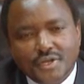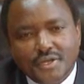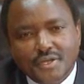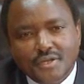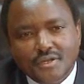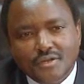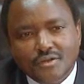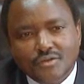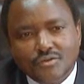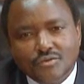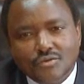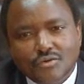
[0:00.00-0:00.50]

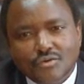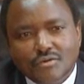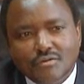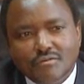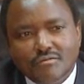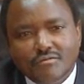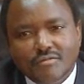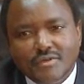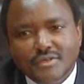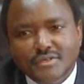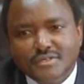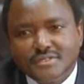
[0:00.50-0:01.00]
trying to
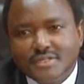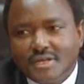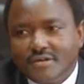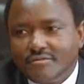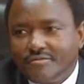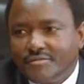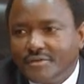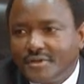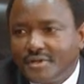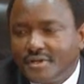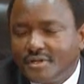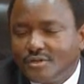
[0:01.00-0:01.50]
convince
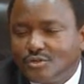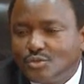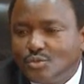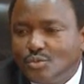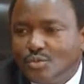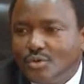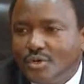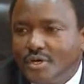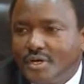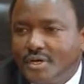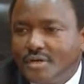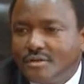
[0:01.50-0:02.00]
Africa to
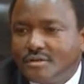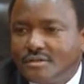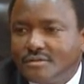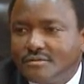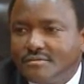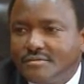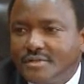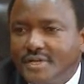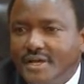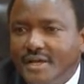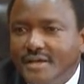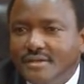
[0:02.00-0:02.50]
walk out
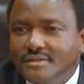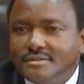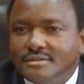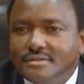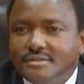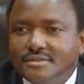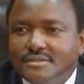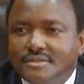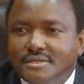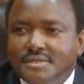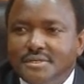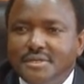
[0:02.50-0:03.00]
of the
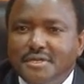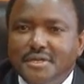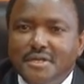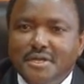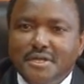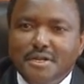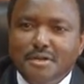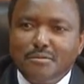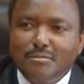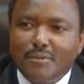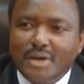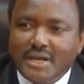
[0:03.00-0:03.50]
ICC
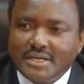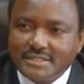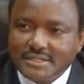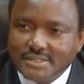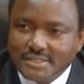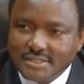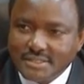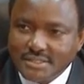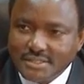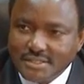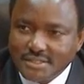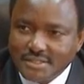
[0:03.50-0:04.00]
en
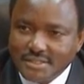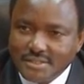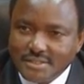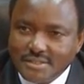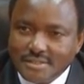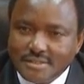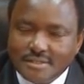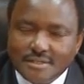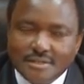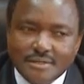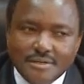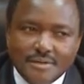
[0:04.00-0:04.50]
masse.
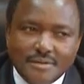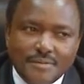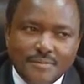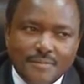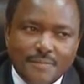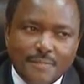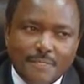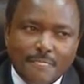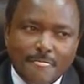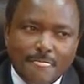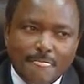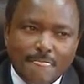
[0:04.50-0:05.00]

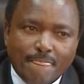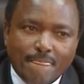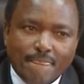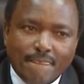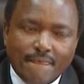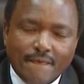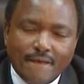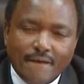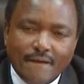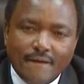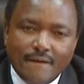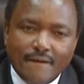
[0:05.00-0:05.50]

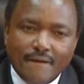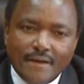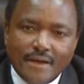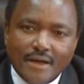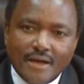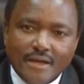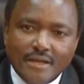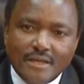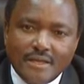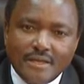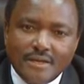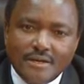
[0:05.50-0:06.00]

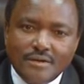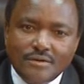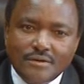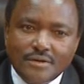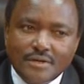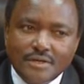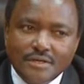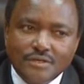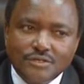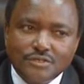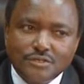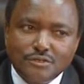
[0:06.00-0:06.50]
I had
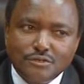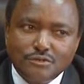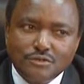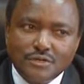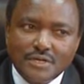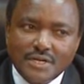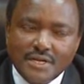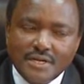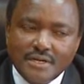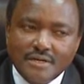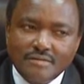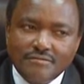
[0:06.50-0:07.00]
occasion
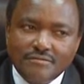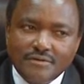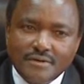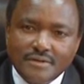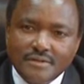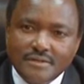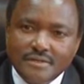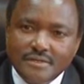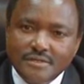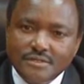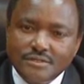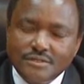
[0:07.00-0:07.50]
to
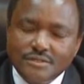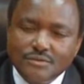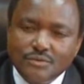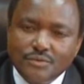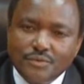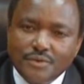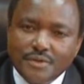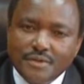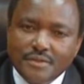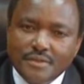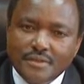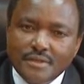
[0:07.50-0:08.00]
clarify this
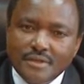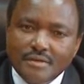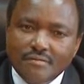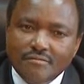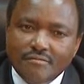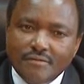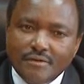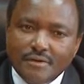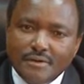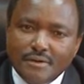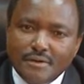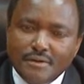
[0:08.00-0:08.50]
with
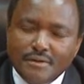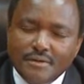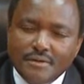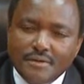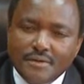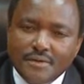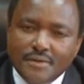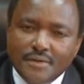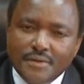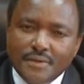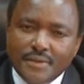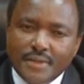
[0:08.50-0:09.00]
even
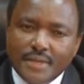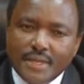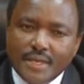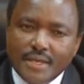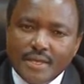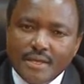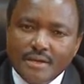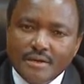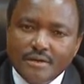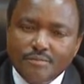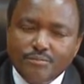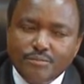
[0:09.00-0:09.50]

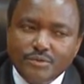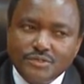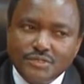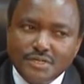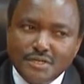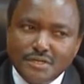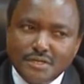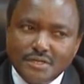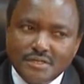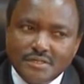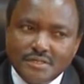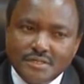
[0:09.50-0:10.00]

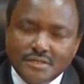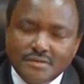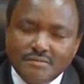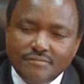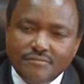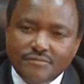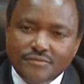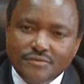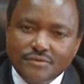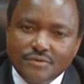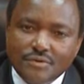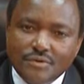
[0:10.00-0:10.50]

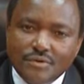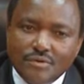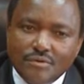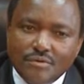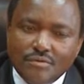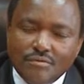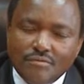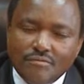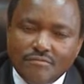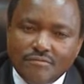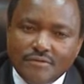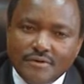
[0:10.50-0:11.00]
representatives
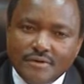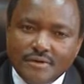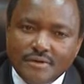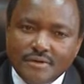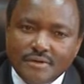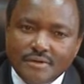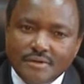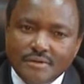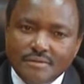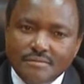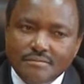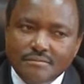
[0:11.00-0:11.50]
of
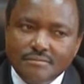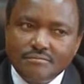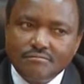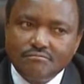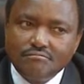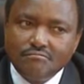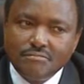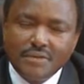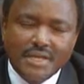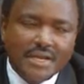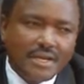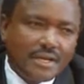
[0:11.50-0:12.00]

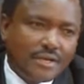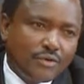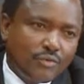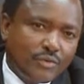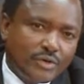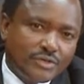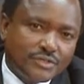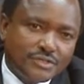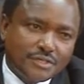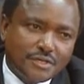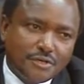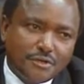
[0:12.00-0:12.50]
mainly
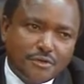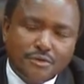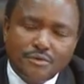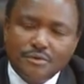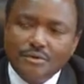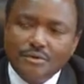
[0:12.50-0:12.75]
Western